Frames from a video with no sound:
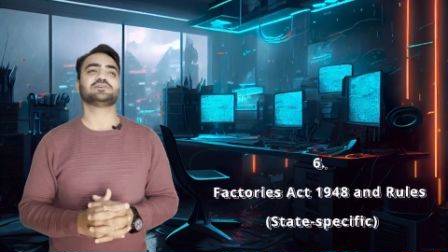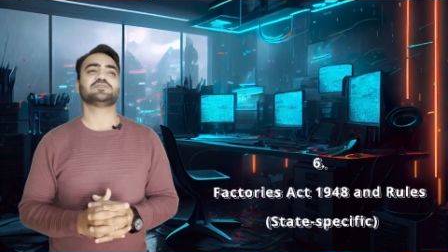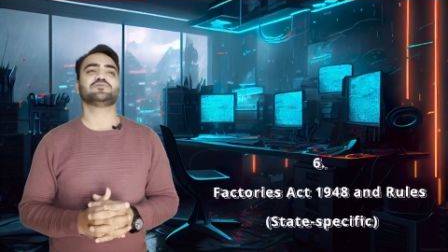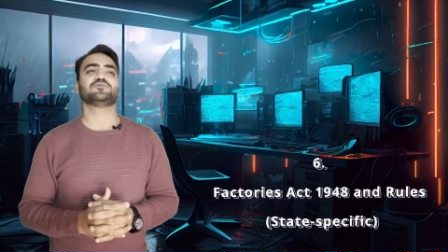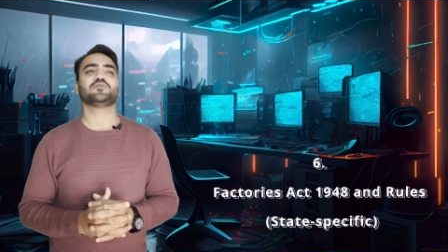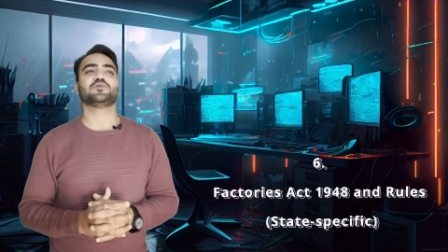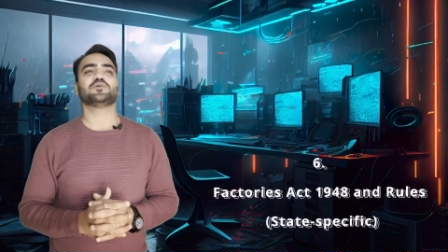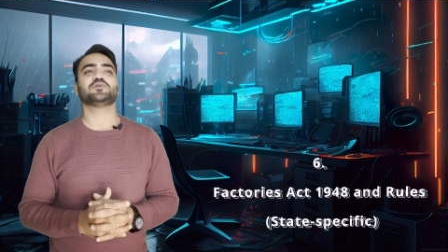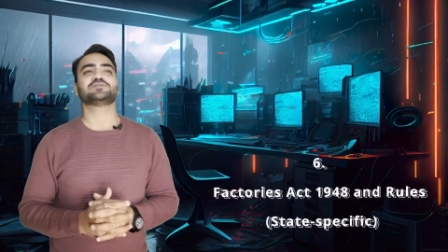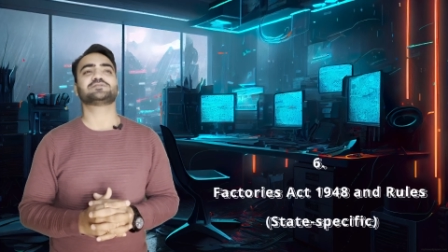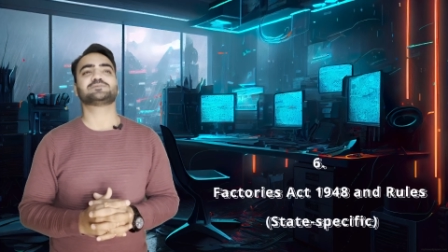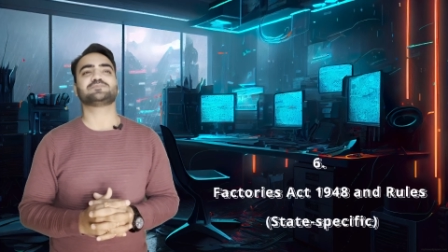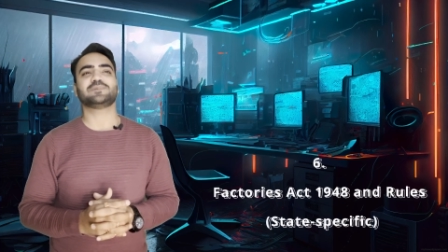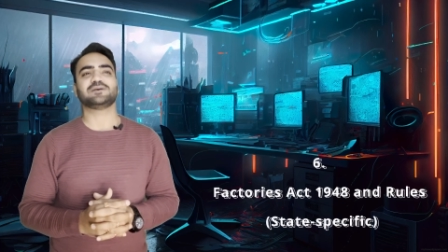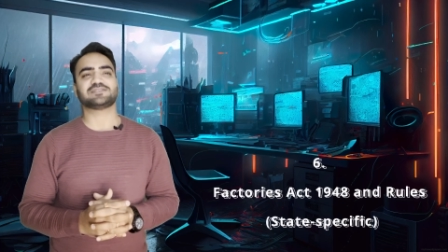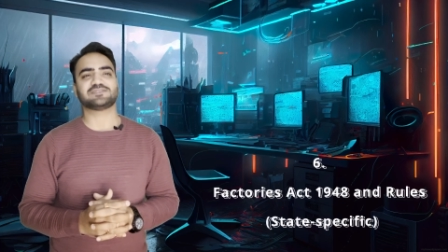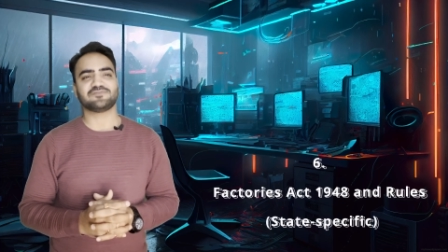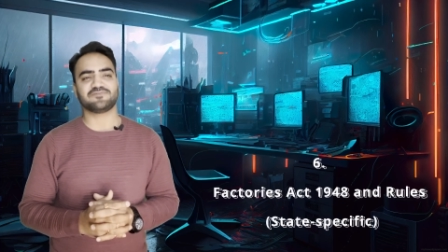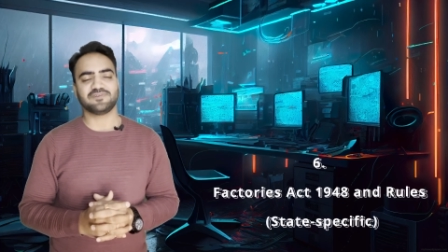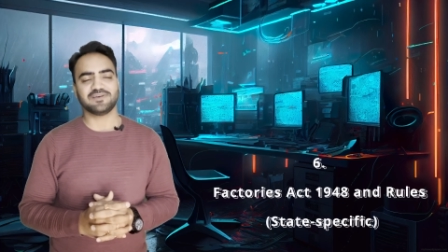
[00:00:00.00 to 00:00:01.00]
for
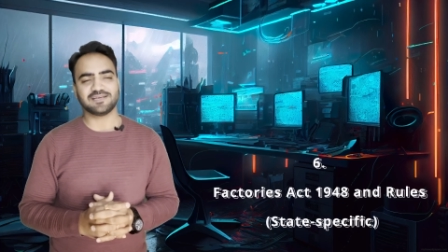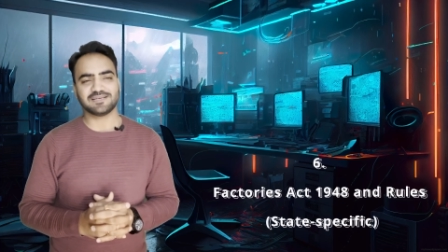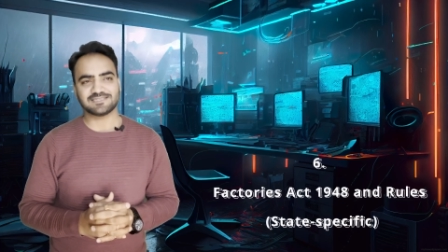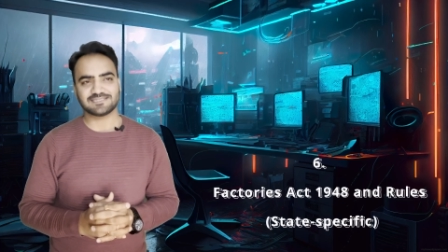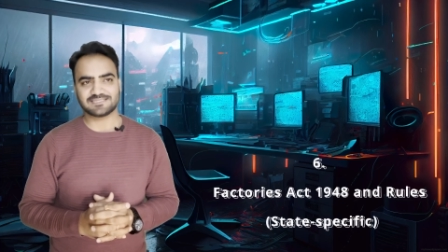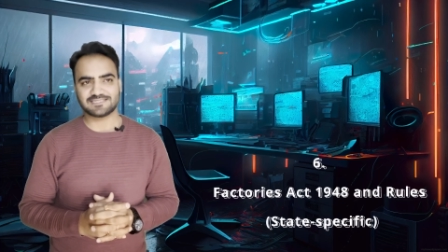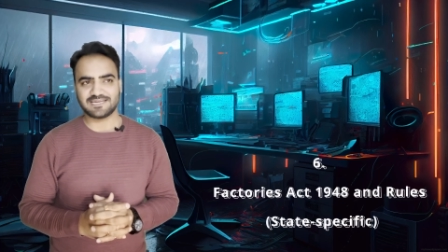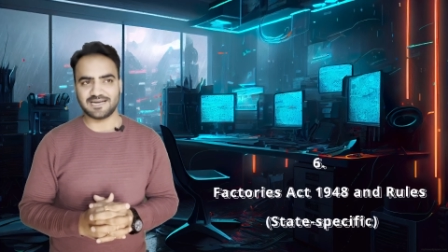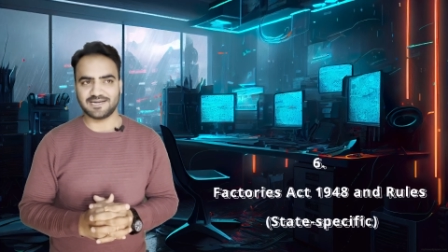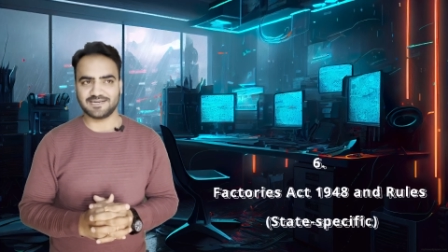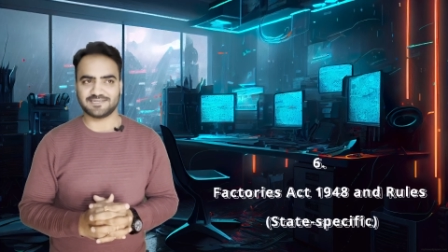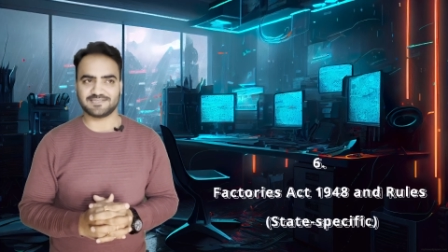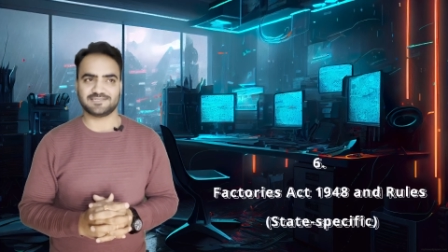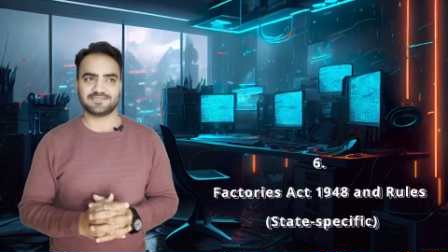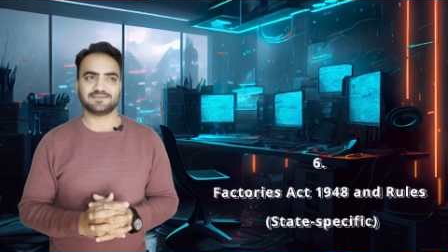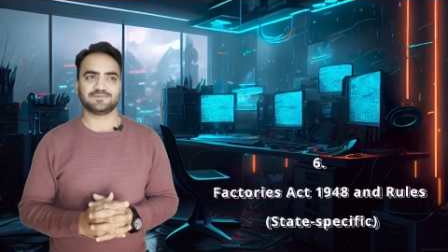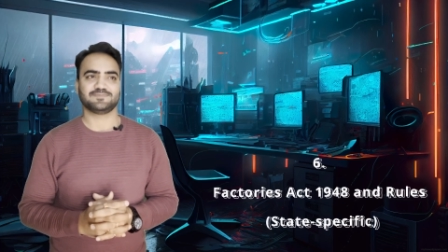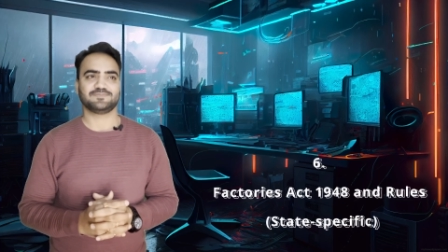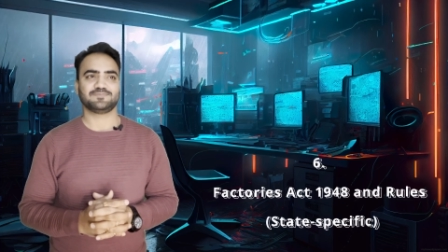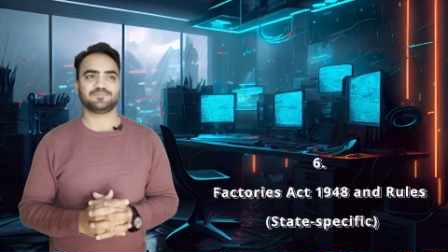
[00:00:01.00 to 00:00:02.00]
specific states.
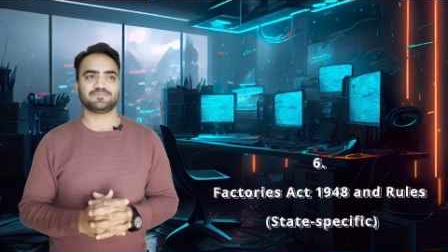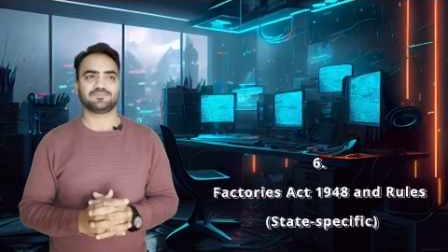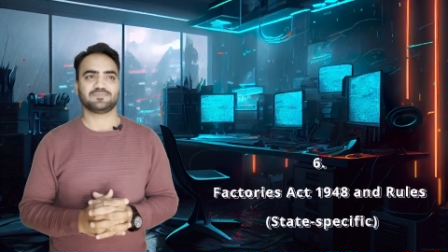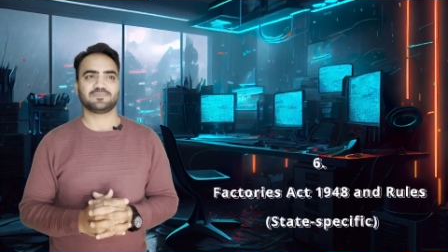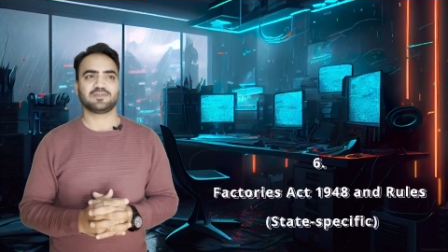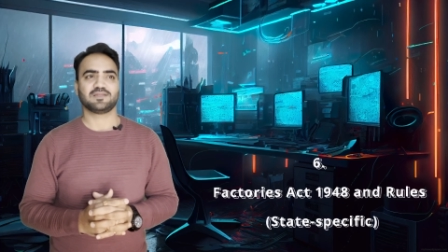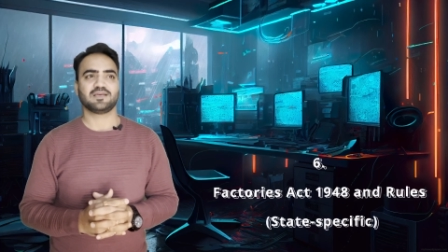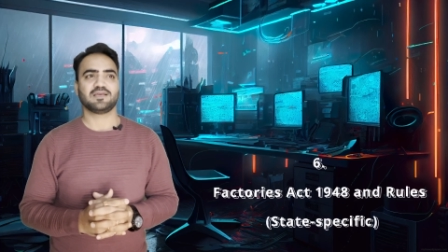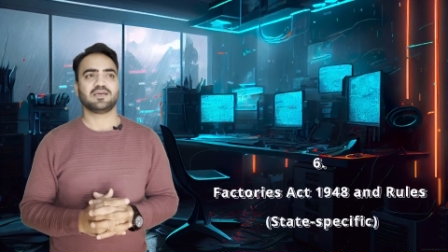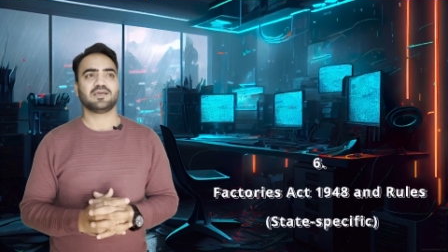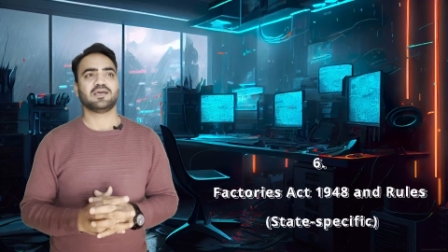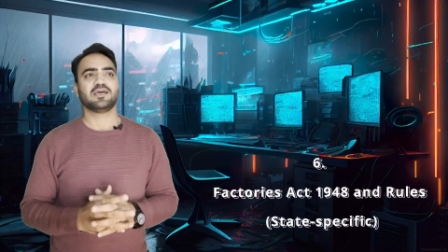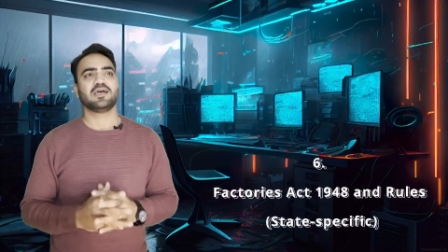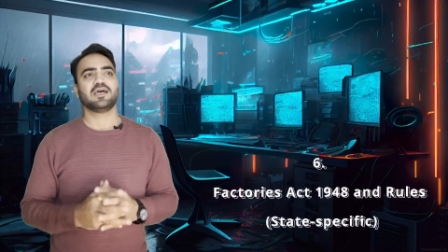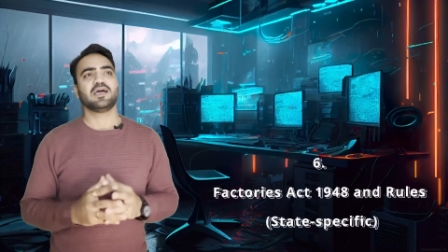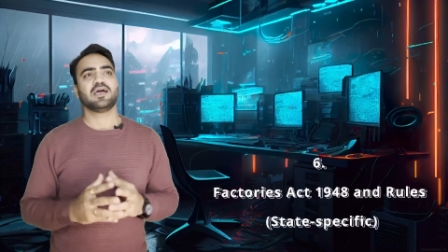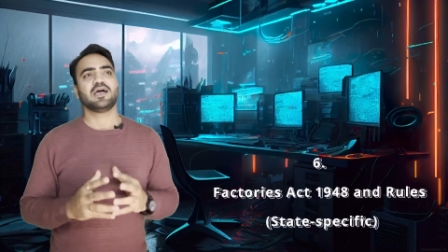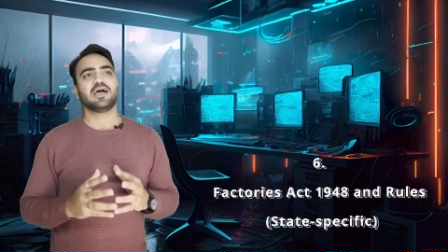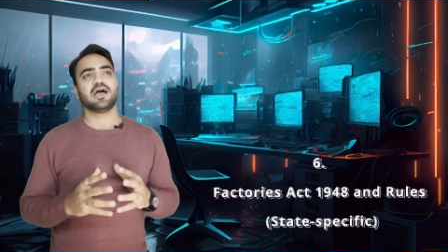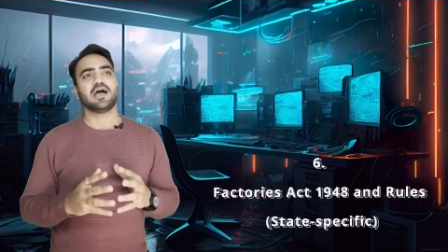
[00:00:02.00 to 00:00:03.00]

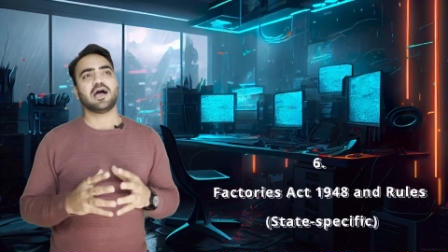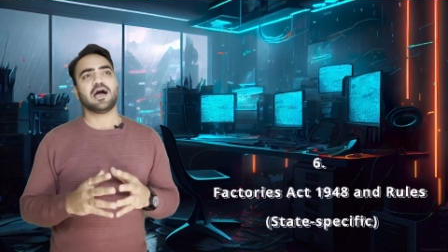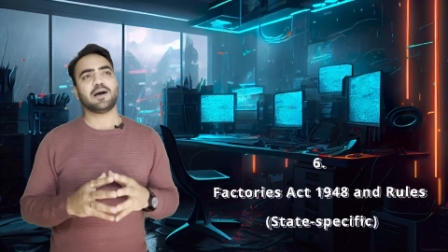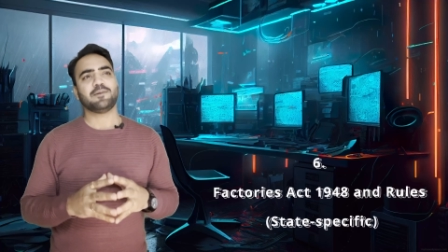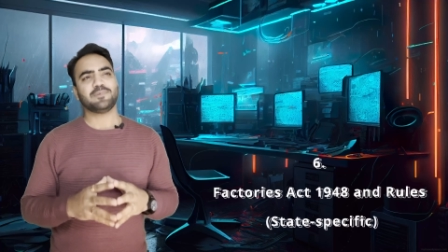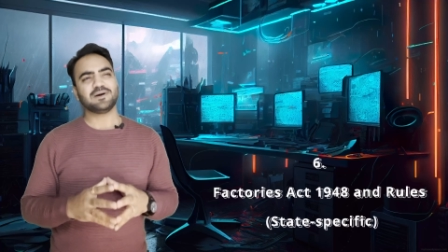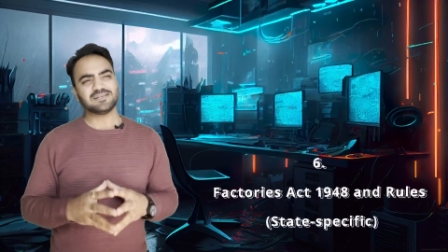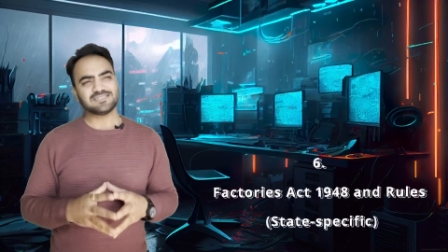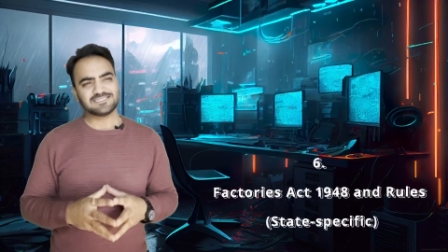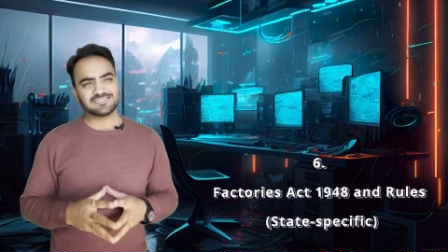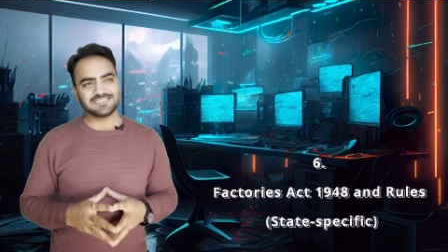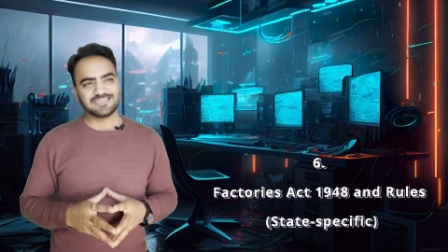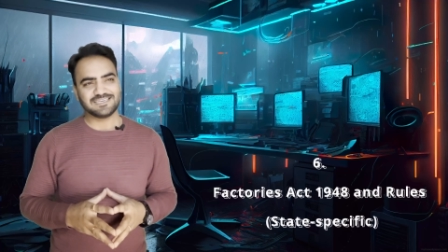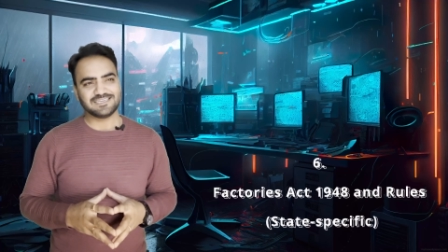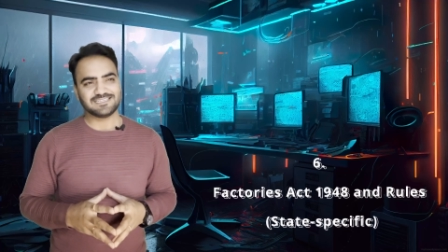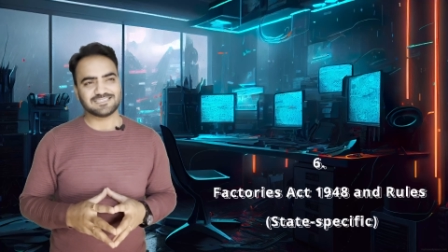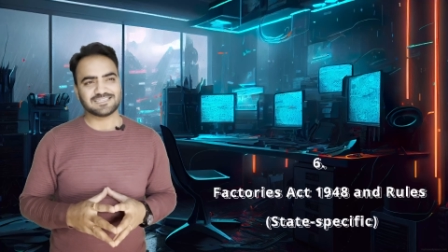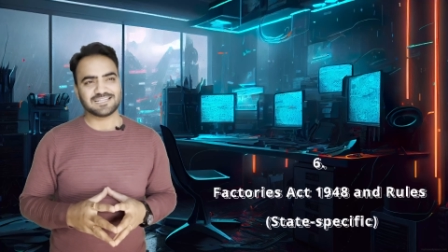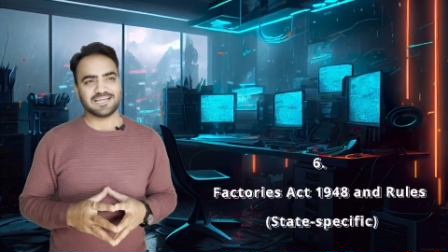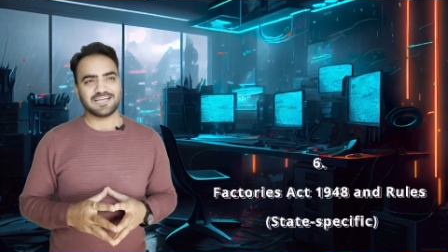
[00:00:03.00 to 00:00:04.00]
Amongst
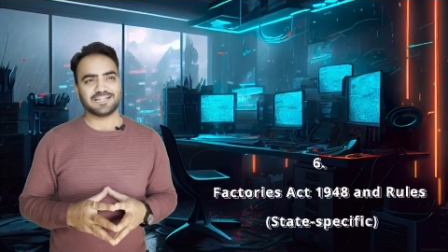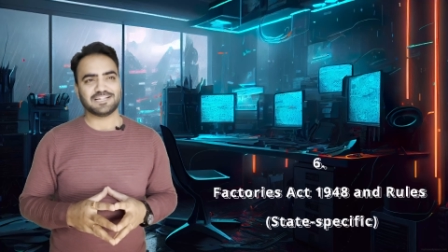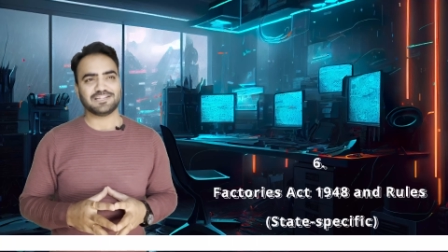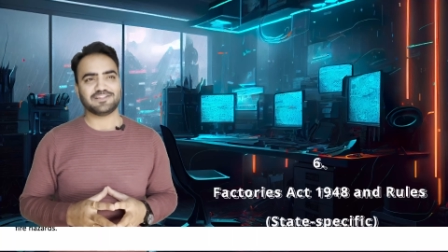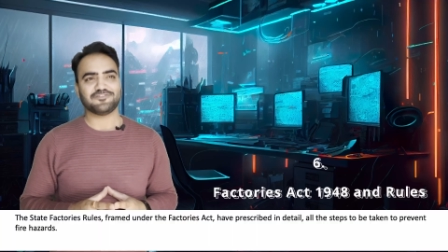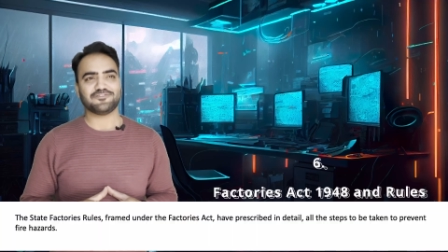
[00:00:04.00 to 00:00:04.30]
these, the